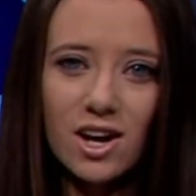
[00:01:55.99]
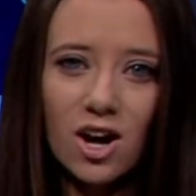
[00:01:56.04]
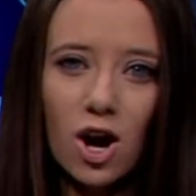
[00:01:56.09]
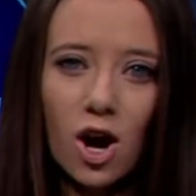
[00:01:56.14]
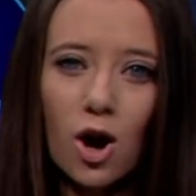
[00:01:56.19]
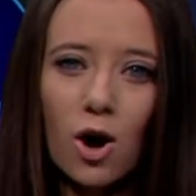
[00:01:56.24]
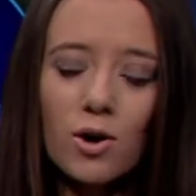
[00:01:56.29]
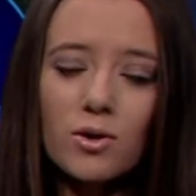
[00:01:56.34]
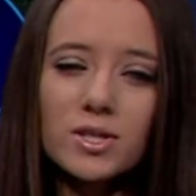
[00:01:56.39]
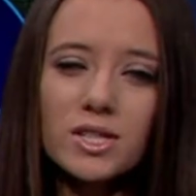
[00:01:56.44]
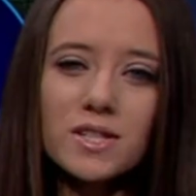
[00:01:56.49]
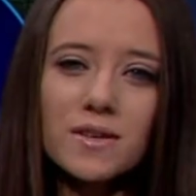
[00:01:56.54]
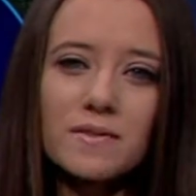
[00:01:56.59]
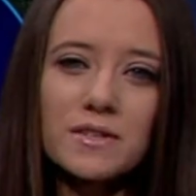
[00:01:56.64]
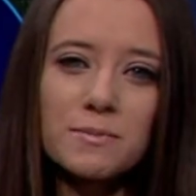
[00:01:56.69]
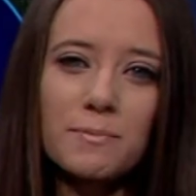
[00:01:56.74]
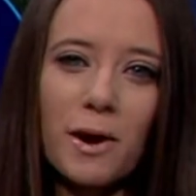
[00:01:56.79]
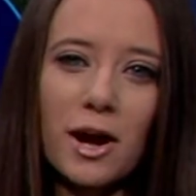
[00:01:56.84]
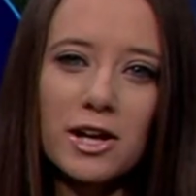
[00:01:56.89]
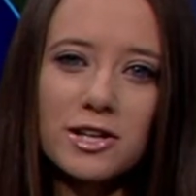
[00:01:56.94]
A host of
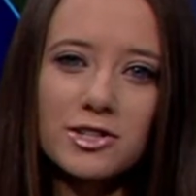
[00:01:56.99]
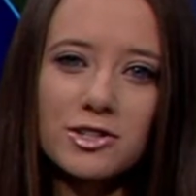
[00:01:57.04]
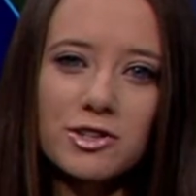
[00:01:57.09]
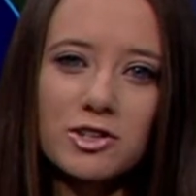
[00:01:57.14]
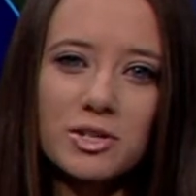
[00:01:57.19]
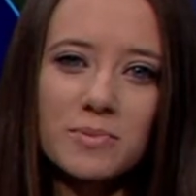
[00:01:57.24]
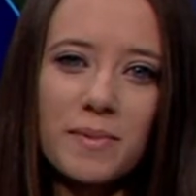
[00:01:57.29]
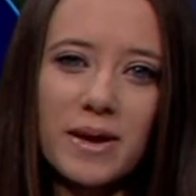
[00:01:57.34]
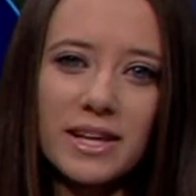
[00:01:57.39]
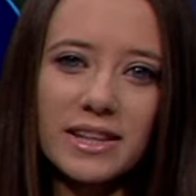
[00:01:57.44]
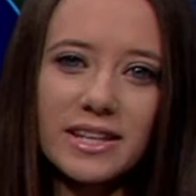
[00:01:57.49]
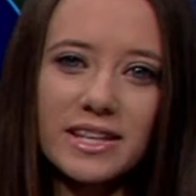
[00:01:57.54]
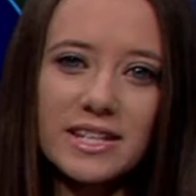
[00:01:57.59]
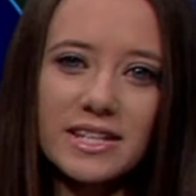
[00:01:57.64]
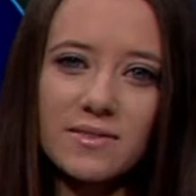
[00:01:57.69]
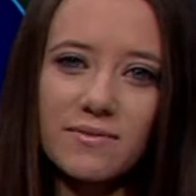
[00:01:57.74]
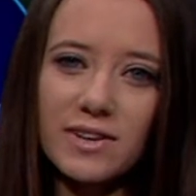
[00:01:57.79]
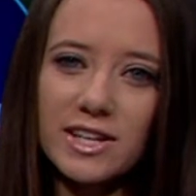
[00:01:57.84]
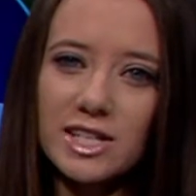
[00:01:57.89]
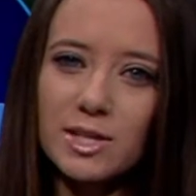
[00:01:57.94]
sponsors make these
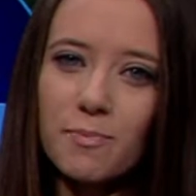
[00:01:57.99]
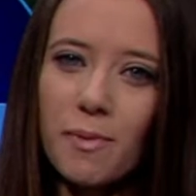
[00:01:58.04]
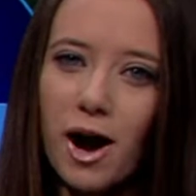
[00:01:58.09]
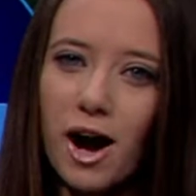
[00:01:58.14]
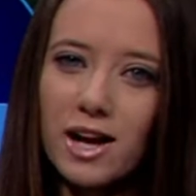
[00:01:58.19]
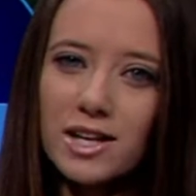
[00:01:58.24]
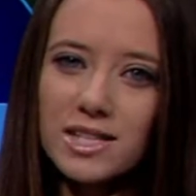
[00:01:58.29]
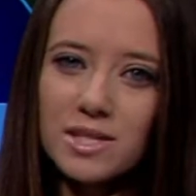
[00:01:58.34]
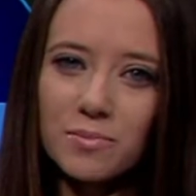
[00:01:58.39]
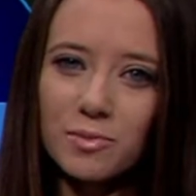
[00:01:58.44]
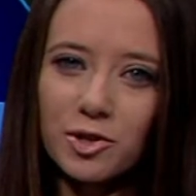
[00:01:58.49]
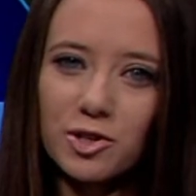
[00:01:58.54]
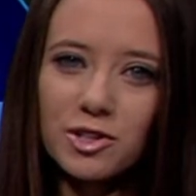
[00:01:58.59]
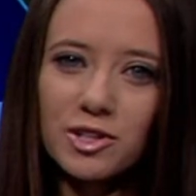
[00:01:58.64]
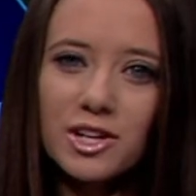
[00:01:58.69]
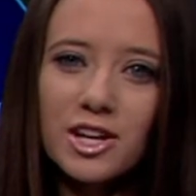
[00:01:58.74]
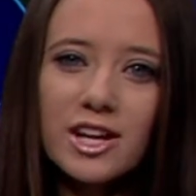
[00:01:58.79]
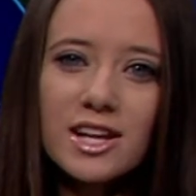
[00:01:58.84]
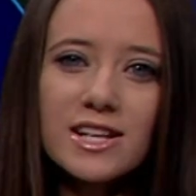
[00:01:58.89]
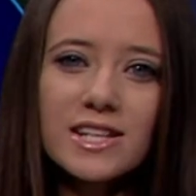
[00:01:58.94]
events
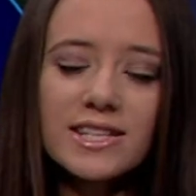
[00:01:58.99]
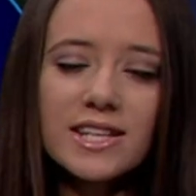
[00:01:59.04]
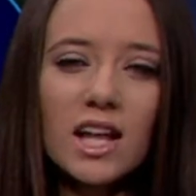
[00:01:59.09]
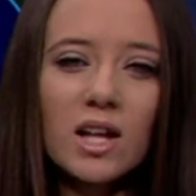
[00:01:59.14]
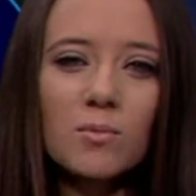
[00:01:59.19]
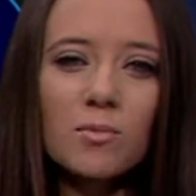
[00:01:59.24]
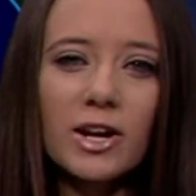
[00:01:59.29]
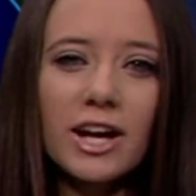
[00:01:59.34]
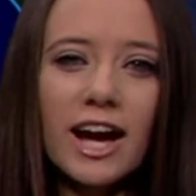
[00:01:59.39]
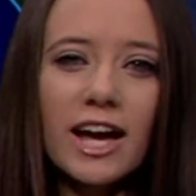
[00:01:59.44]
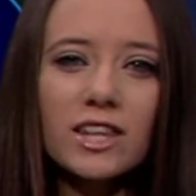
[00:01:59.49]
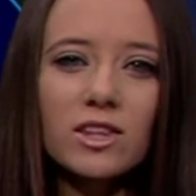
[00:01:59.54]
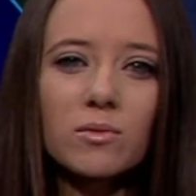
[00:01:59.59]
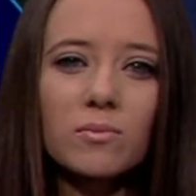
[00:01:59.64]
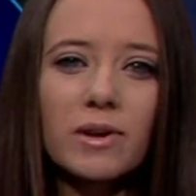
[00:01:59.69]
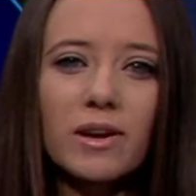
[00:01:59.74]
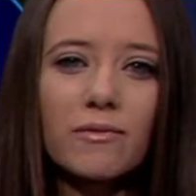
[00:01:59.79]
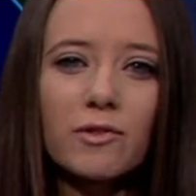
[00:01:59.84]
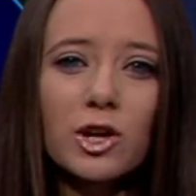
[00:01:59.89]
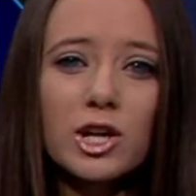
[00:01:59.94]
possible. Celebrate at the
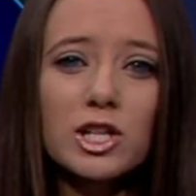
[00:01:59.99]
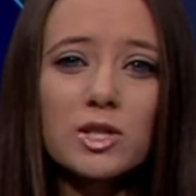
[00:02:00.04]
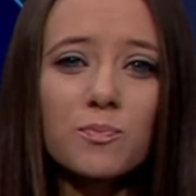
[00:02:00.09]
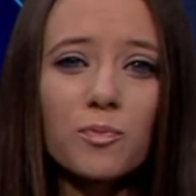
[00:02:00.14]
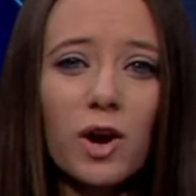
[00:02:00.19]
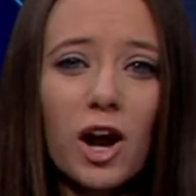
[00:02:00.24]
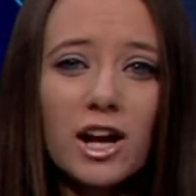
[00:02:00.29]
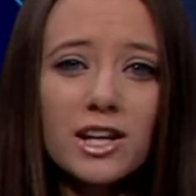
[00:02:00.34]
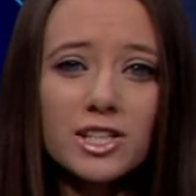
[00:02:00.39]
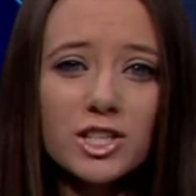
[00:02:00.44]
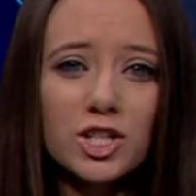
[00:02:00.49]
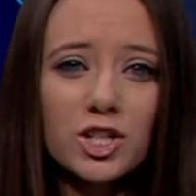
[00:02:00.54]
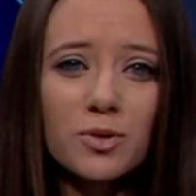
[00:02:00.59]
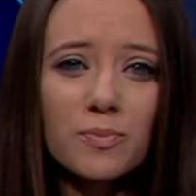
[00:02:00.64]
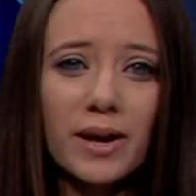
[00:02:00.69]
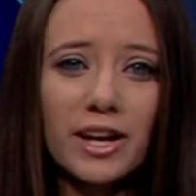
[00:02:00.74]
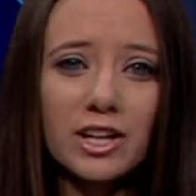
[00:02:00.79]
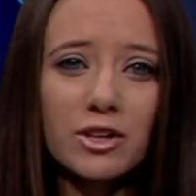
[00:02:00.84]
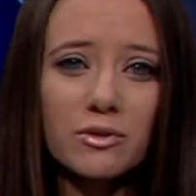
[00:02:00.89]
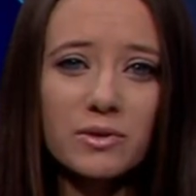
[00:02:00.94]
River is brought to you
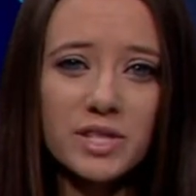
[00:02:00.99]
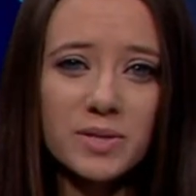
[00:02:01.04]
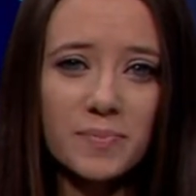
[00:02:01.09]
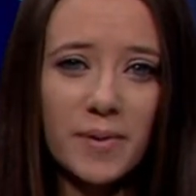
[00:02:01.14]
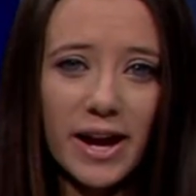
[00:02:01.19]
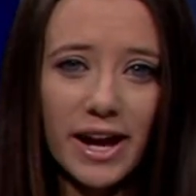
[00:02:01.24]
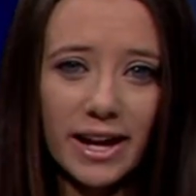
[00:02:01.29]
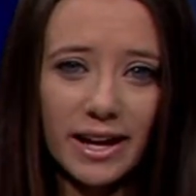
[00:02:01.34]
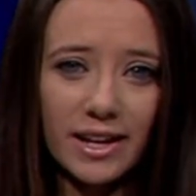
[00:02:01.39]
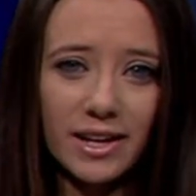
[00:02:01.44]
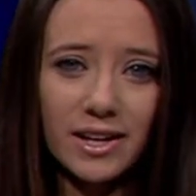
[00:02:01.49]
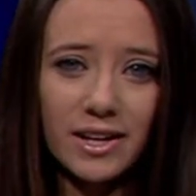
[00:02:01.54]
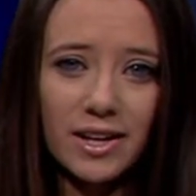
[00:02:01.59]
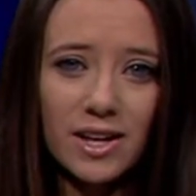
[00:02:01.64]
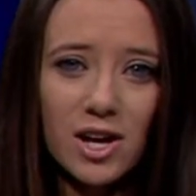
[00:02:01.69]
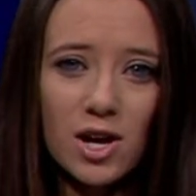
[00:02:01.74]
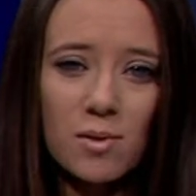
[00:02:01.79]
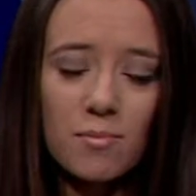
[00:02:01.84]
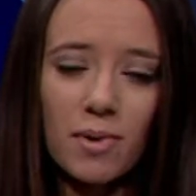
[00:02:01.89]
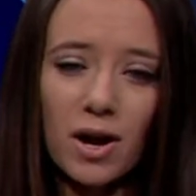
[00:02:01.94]
by U S Bank.
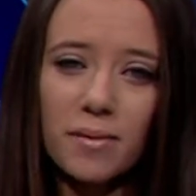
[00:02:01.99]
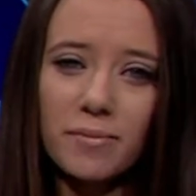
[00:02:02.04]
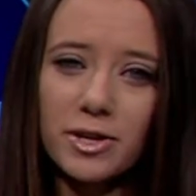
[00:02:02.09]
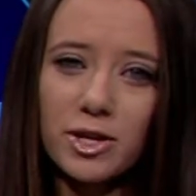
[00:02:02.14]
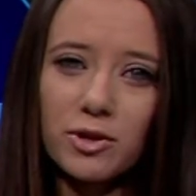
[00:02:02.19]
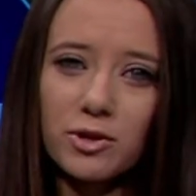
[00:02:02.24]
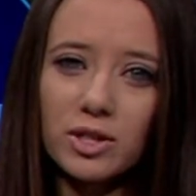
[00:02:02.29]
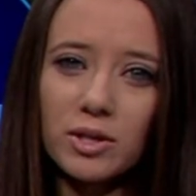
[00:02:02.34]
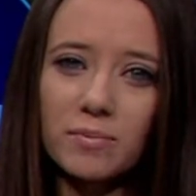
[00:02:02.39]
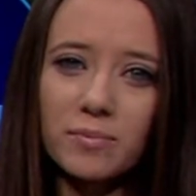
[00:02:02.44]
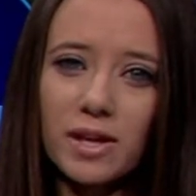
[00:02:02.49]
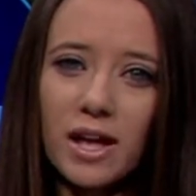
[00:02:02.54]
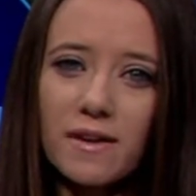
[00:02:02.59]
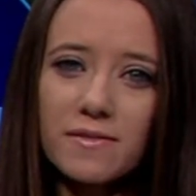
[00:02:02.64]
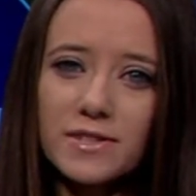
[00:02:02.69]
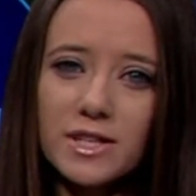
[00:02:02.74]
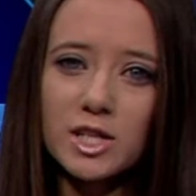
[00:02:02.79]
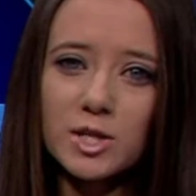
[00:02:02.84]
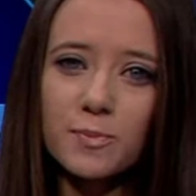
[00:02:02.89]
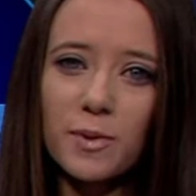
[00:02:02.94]
Barbecue in the
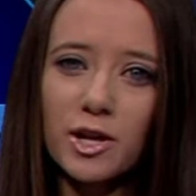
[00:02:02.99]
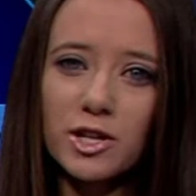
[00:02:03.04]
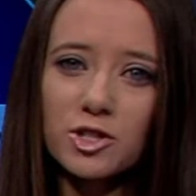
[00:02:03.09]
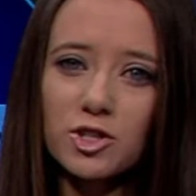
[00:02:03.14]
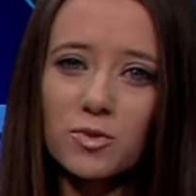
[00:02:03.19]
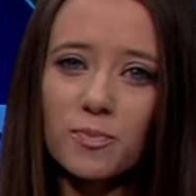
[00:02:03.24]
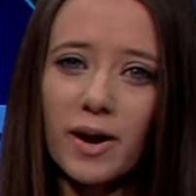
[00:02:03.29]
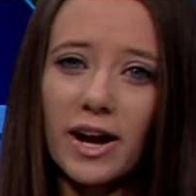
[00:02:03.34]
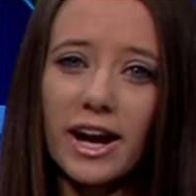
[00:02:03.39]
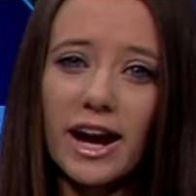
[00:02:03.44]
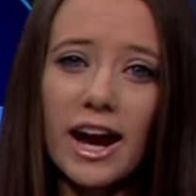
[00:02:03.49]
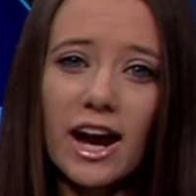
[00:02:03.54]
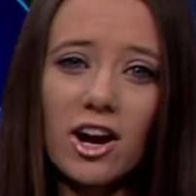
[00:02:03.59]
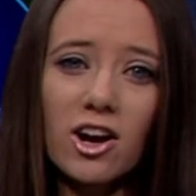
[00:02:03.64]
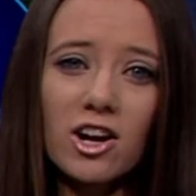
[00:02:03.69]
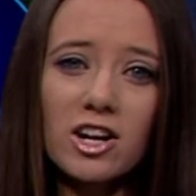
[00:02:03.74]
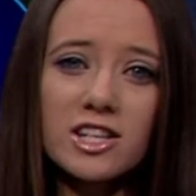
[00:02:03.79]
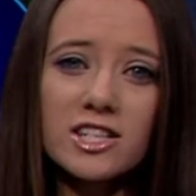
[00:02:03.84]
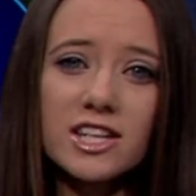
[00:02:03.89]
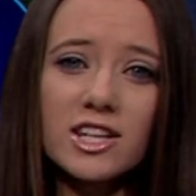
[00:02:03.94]
Bluffs sponsored by
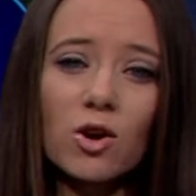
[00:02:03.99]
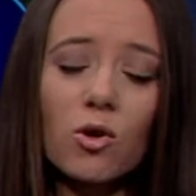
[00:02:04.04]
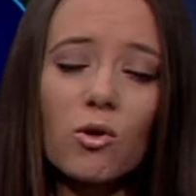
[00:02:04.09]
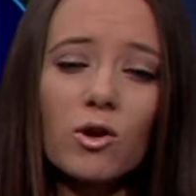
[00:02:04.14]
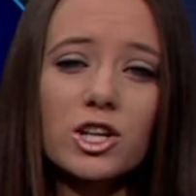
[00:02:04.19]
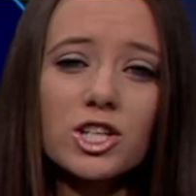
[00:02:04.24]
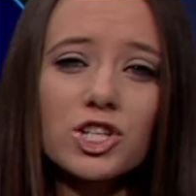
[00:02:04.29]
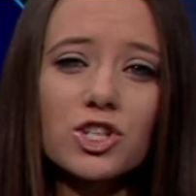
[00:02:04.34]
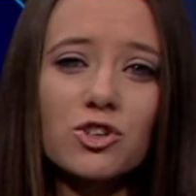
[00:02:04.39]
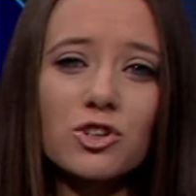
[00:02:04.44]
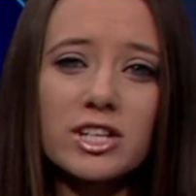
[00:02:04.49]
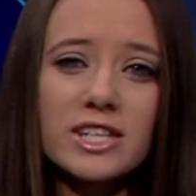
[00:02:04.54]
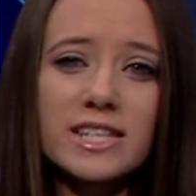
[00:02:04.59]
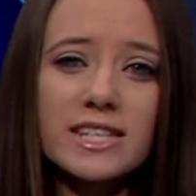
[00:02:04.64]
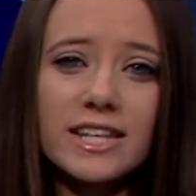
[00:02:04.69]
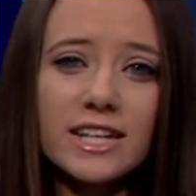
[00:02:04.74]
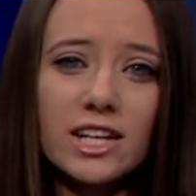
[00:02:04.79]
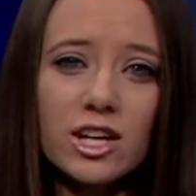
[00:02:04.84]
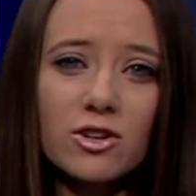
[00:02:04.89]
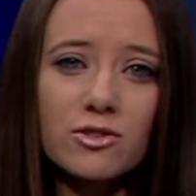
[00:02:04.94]
Harrah's and Horseshoe
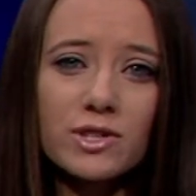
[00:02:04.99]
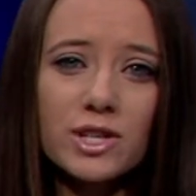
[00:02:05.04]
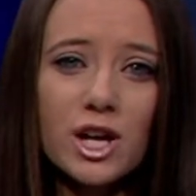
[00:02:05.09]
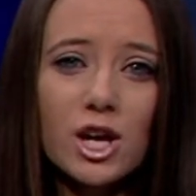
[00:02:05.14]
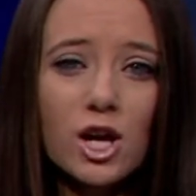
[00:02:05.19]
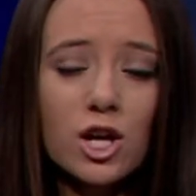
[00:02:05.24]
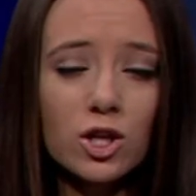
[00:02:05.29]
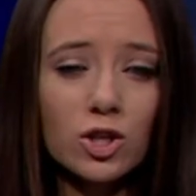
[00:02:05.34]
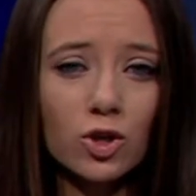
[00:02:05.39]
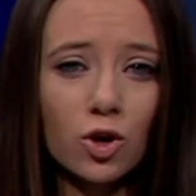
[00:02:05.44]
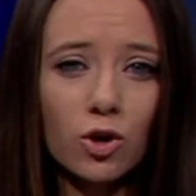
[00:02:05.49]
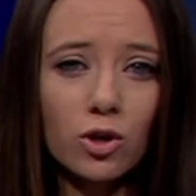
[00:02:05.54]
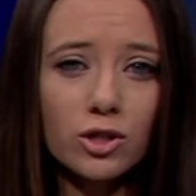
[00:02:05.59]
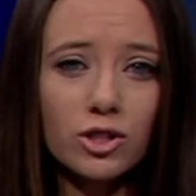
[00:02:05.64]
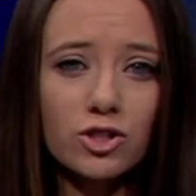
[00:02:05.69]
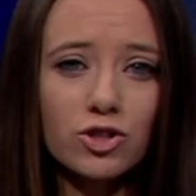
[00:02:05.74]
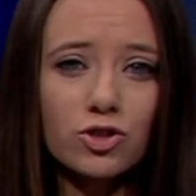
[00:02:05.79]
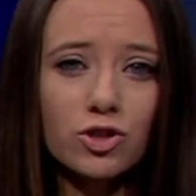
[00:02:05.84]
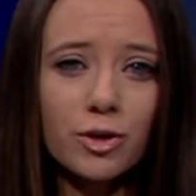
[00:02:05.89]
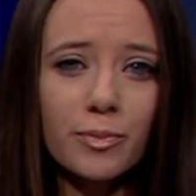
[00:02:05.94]
Casinos, Dole
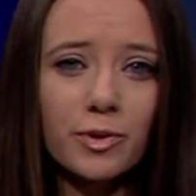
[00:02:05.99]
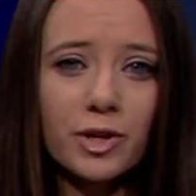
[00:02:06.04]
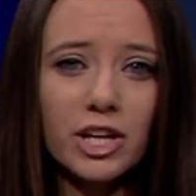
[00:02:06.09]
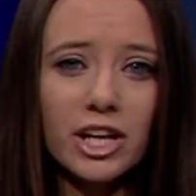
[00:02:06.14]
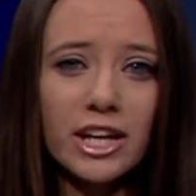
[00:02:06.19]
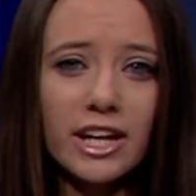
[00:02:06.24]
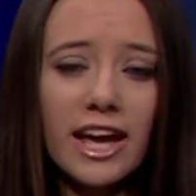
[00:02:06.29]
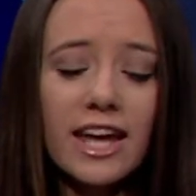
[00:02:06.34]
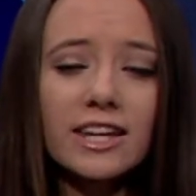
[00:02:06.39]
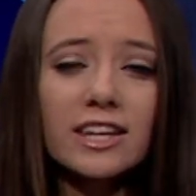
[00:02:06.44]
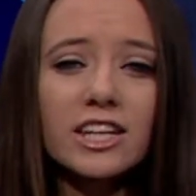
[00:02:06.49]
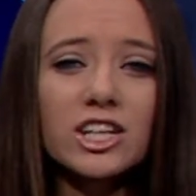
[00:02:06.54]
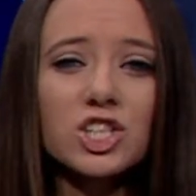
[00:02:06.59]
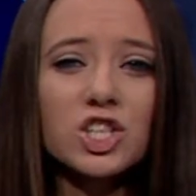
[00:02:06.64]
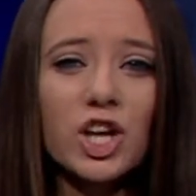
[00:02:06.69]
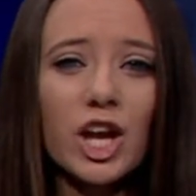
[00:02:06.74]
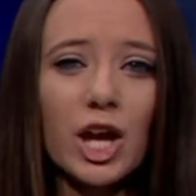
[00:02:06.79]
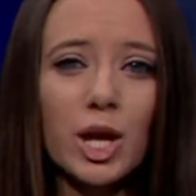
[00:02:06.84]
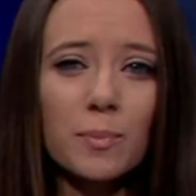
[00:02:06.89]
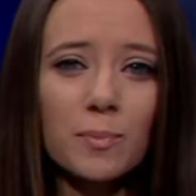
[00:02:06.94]
Distributing, and
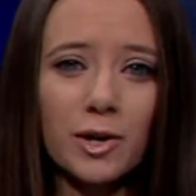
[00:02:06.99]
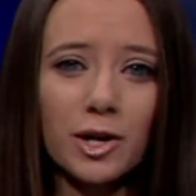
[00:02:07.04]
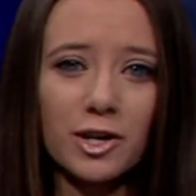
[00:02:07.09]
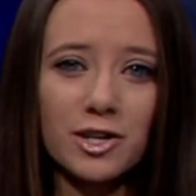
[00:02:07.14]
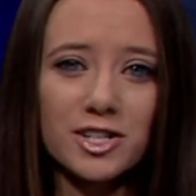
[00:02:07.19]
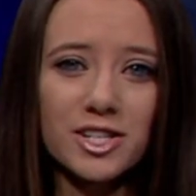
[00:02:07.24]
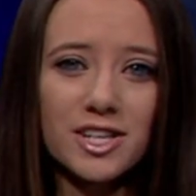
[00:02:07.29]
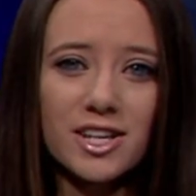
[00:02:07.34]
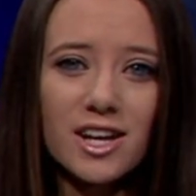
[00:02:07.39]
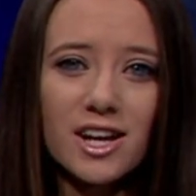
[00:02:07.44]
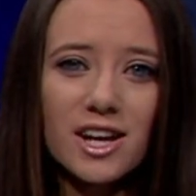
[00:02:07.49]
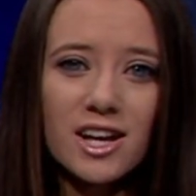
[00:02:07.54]
Leech Campers.